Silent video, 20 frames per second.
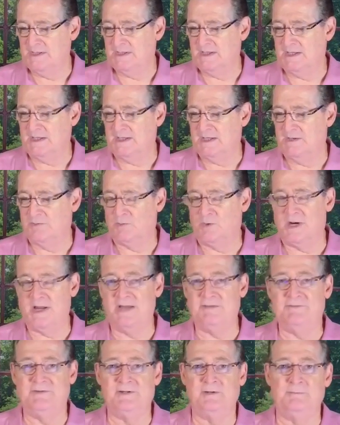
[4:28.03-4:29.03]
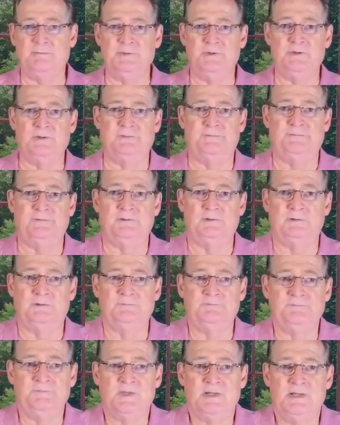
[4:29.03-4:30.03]
Uh, we're having a
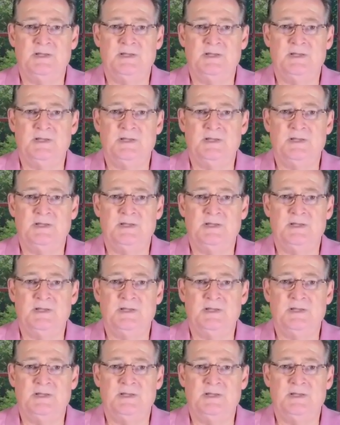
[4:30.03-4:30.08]
beautiful